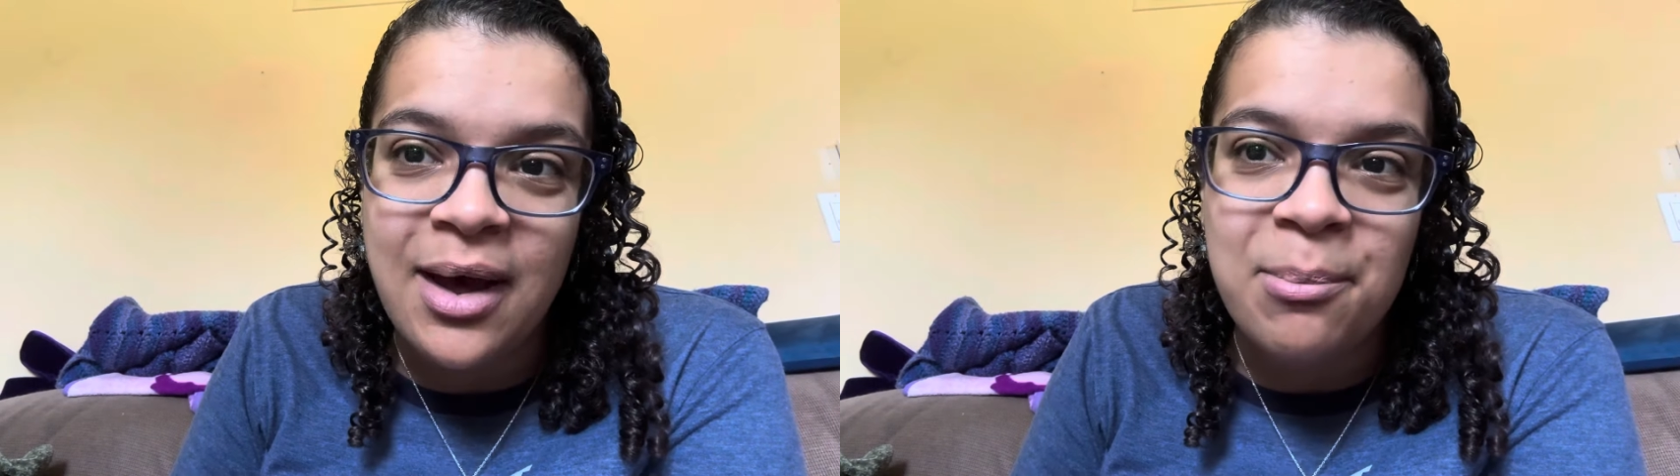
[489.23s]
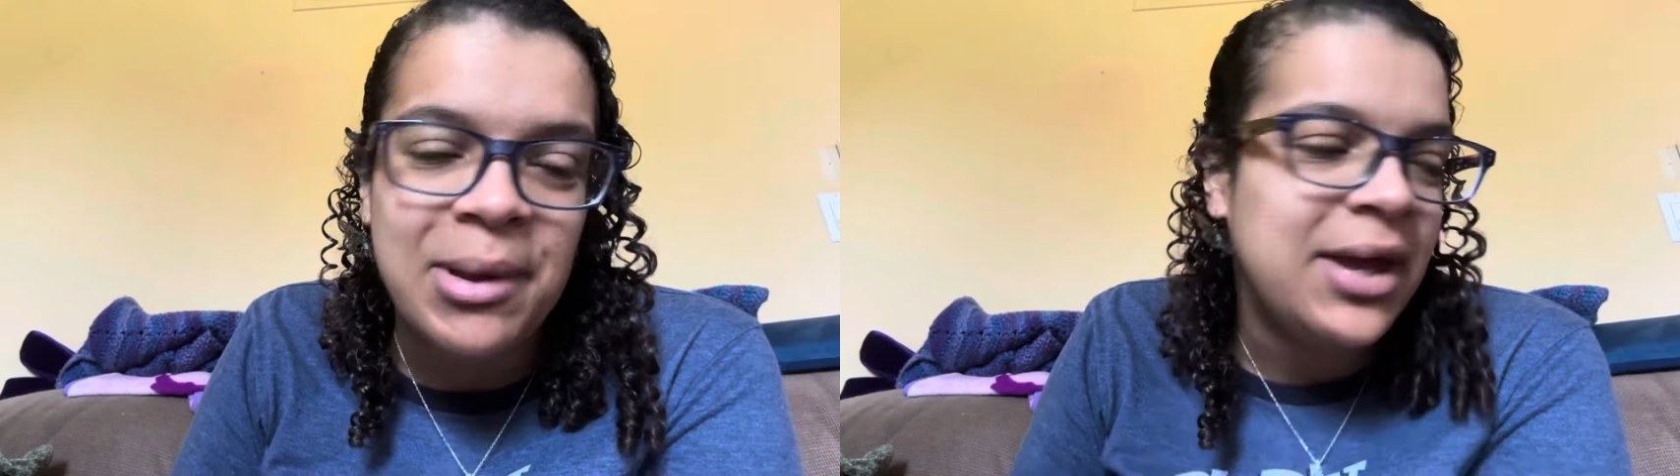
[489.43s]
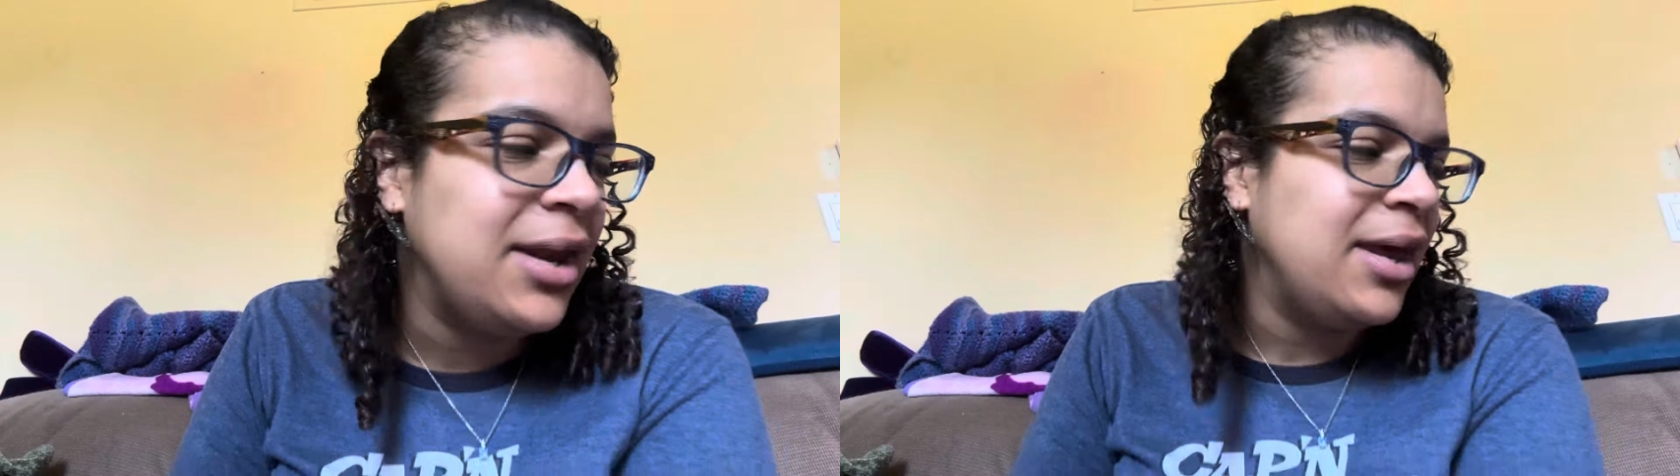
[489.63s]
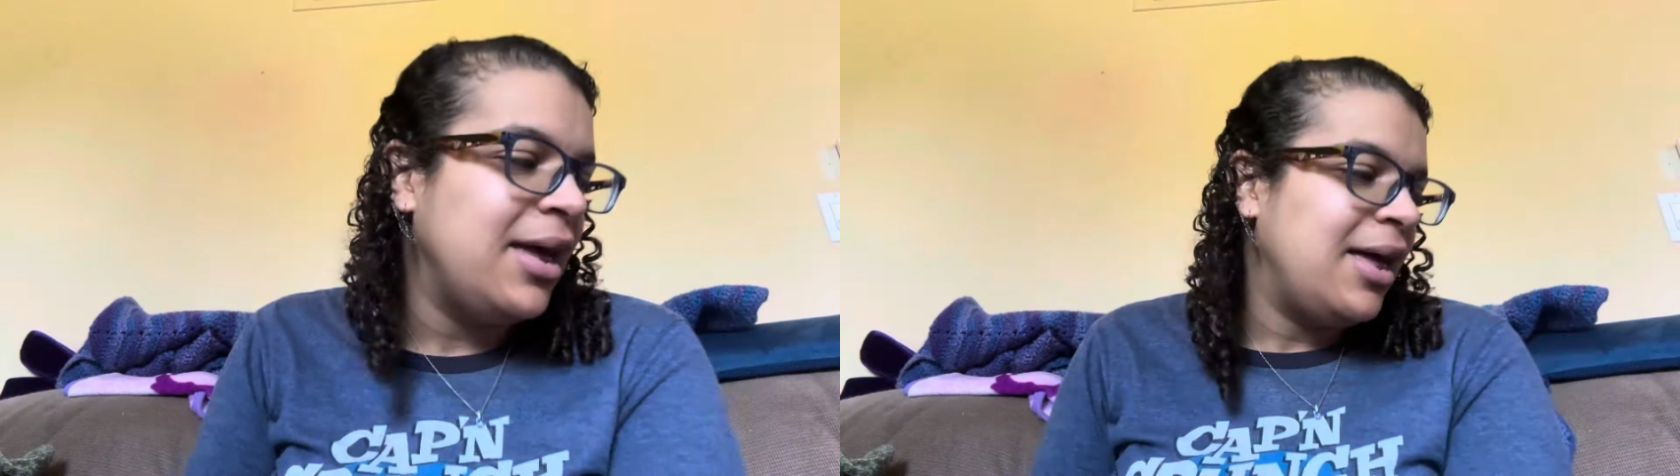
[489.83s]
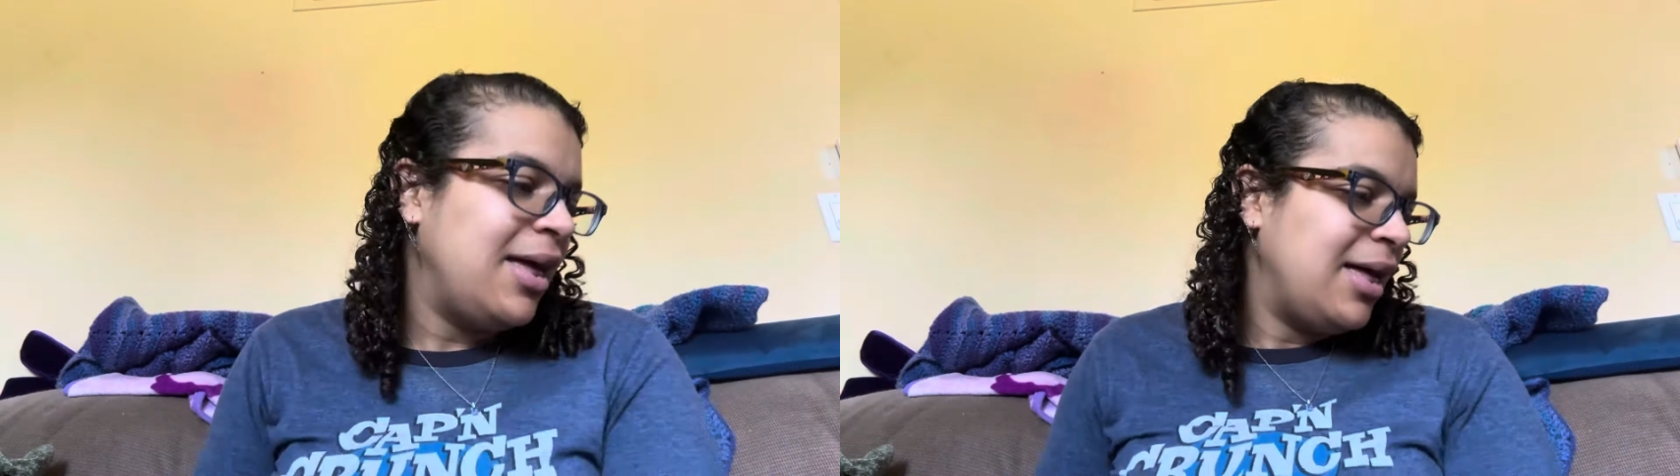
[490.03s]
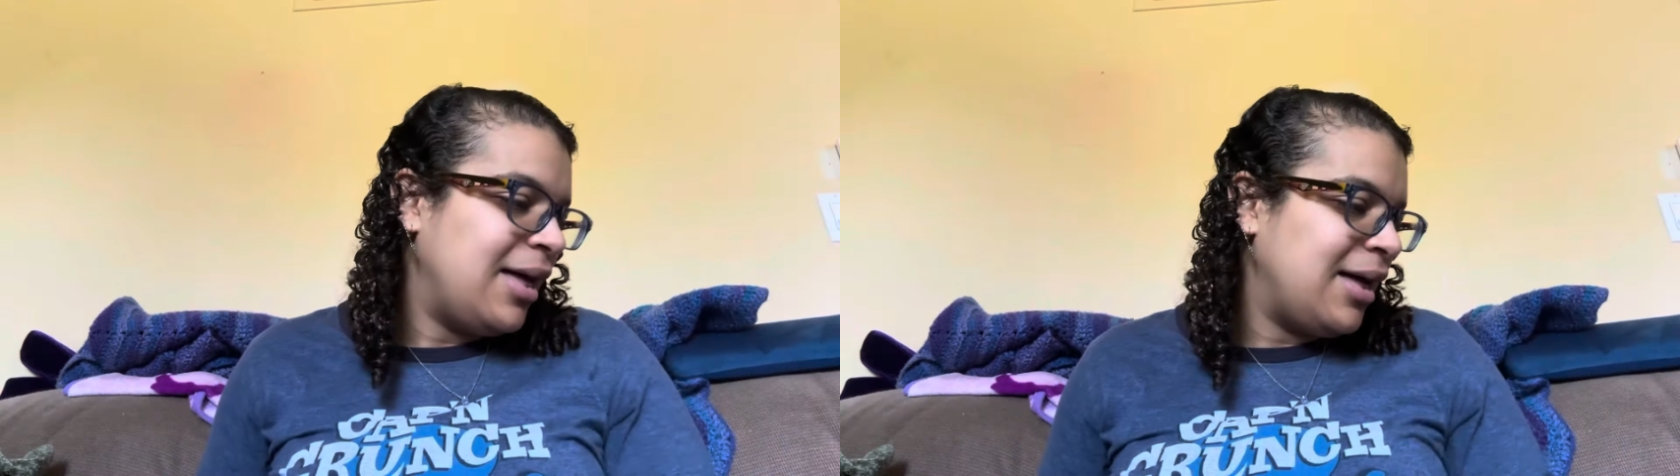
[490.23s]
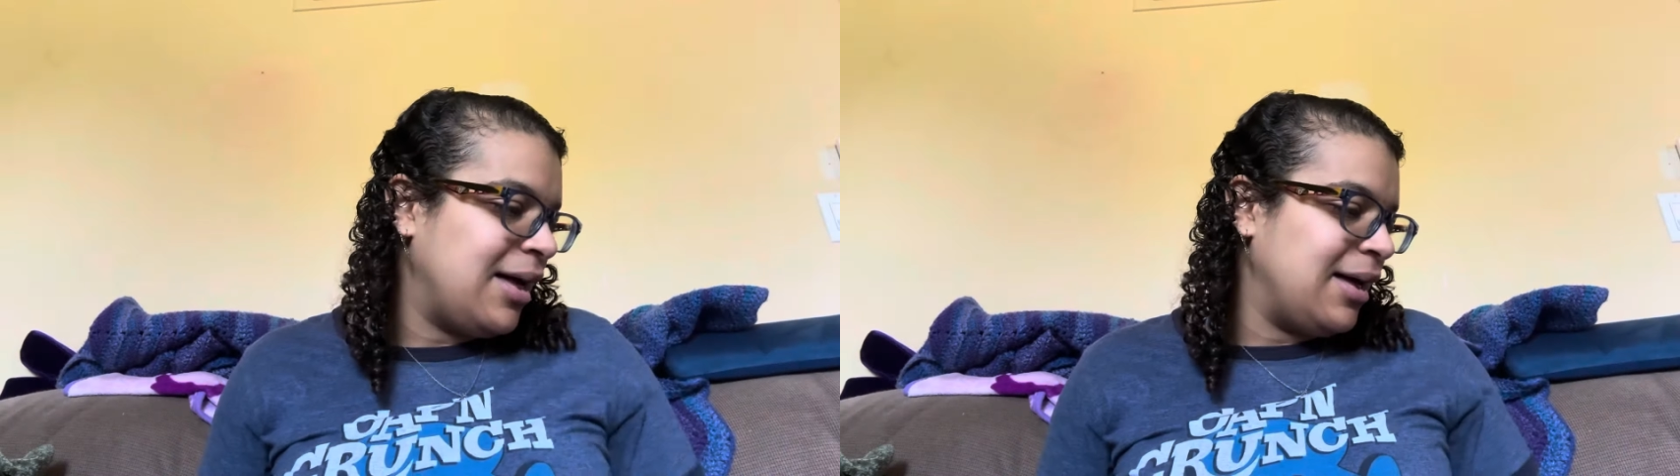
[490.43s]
up, but